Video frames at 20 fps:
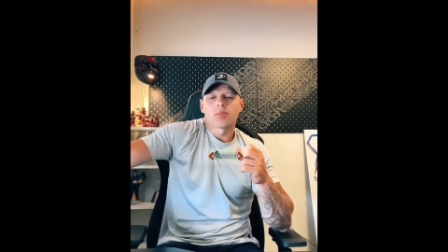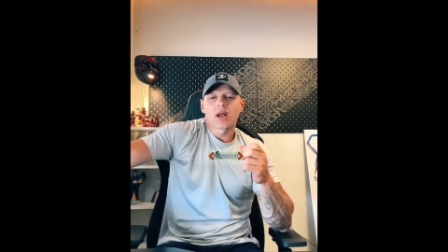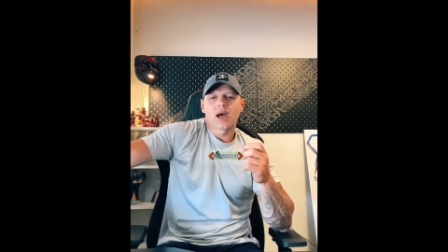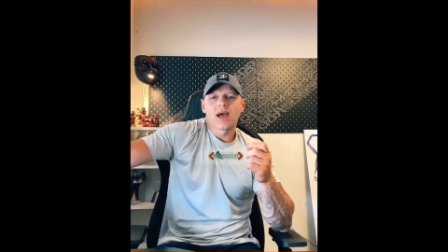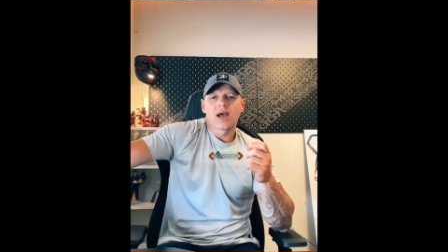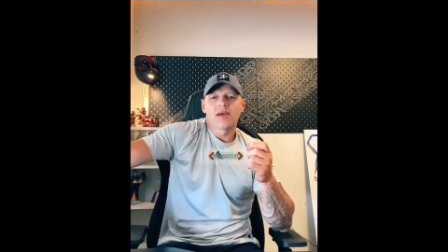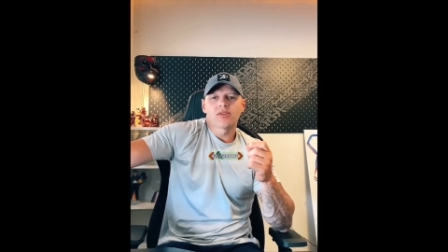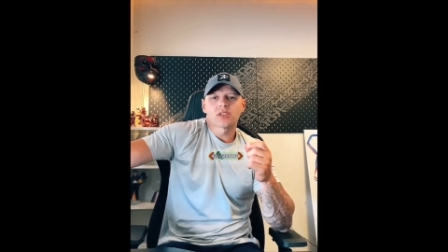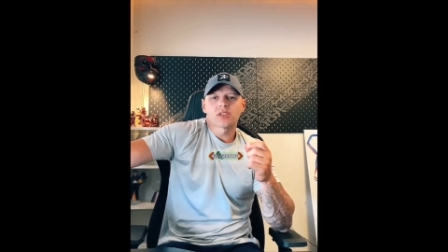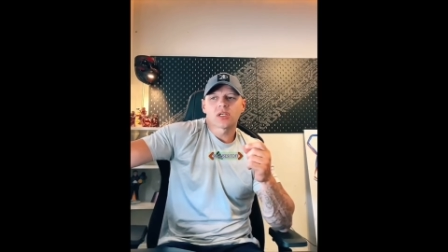
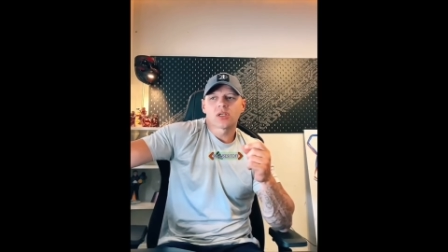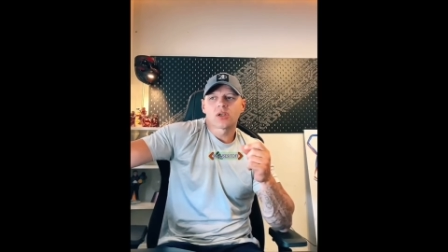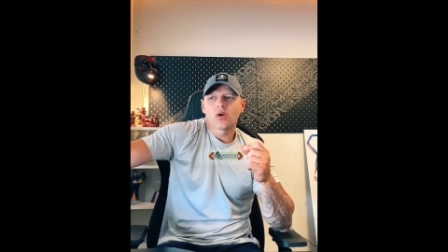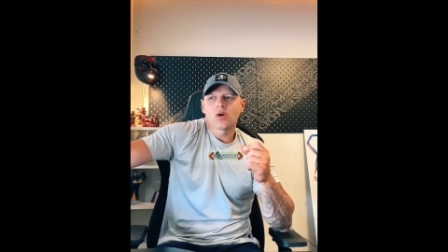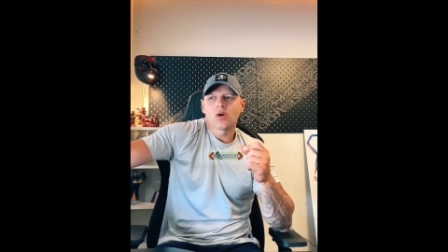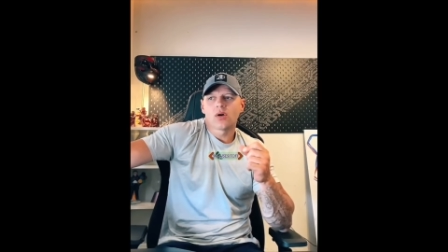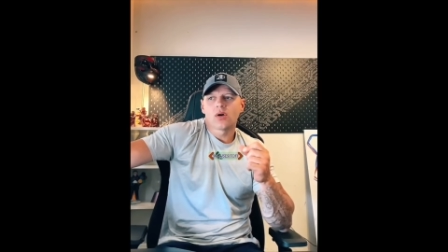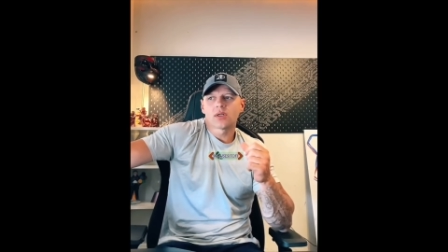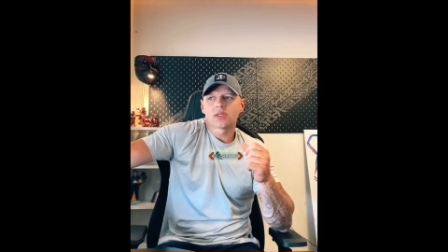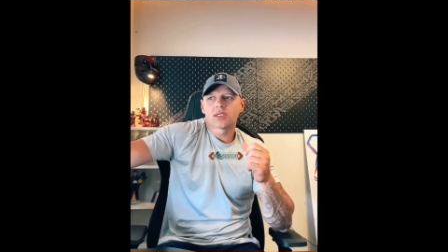Private
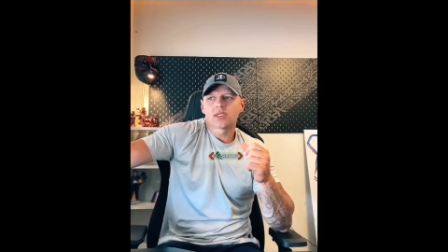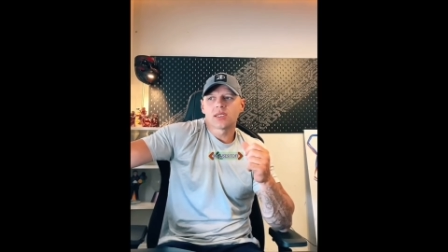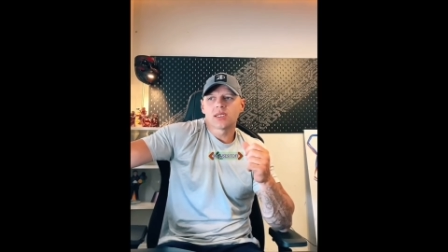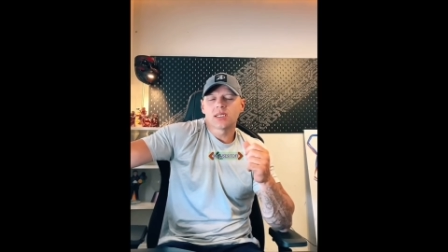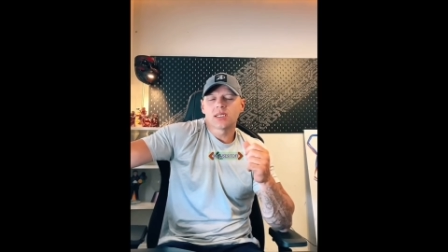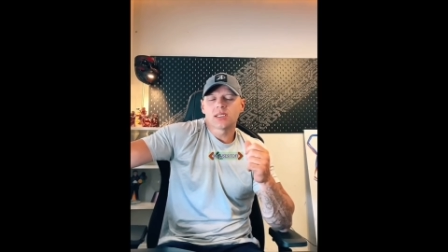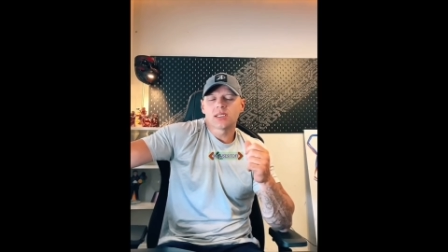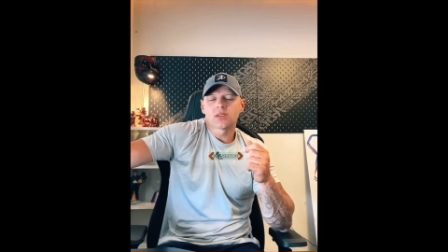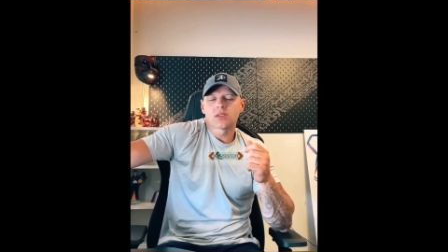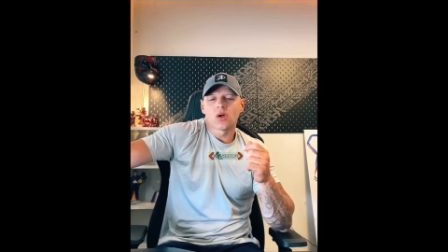
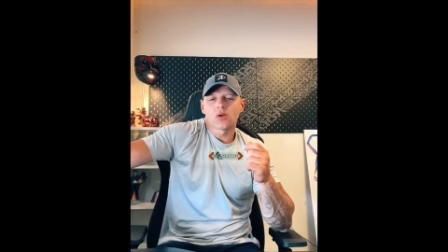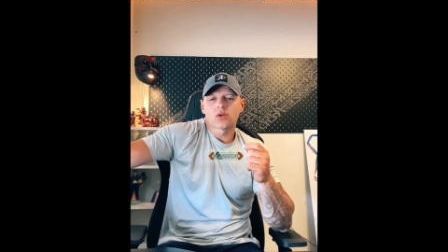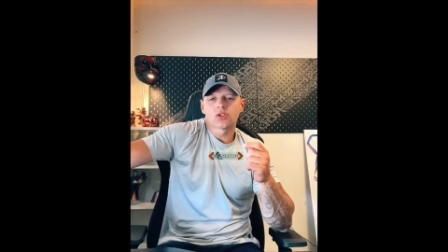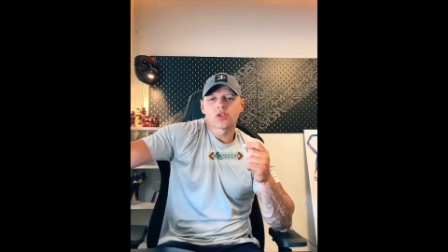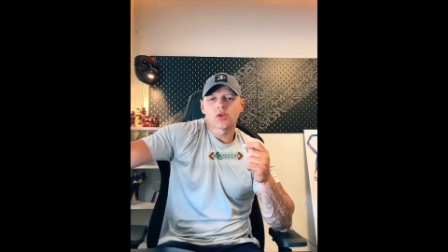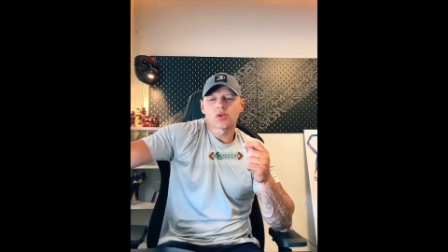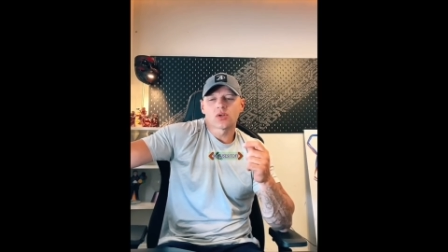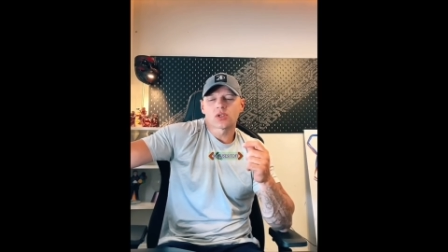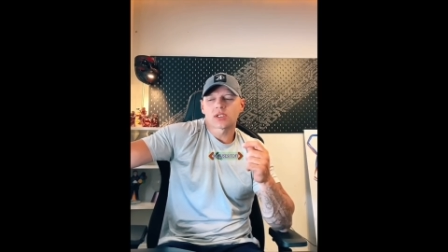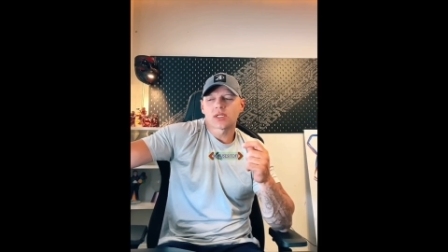security is not
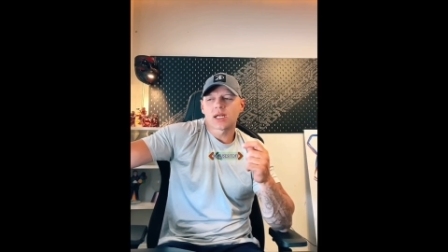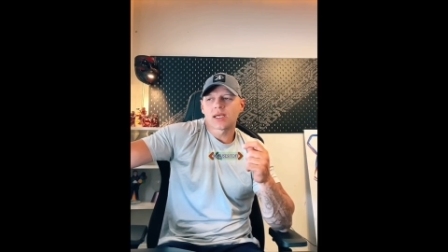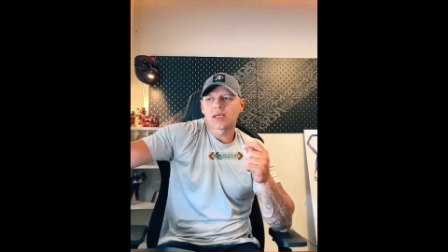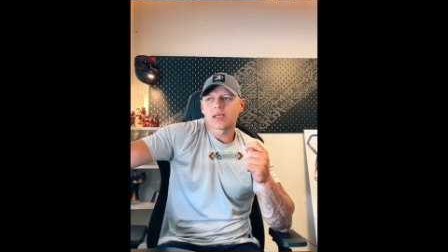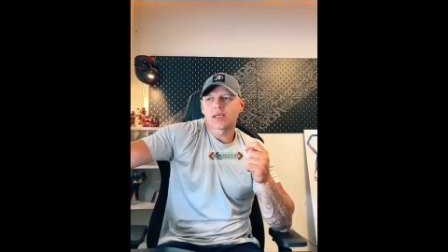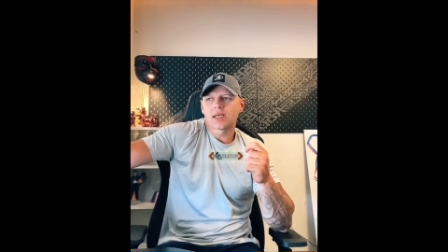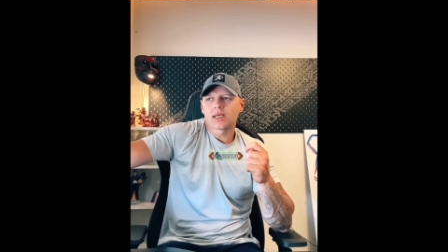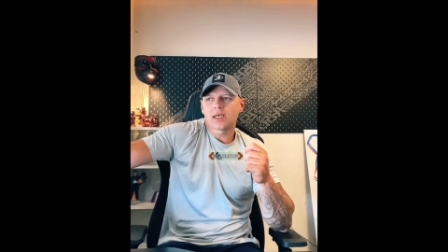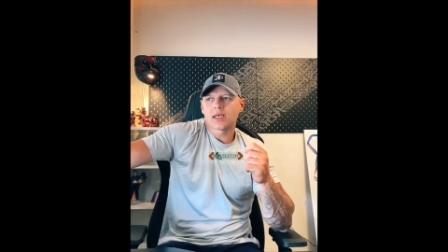just like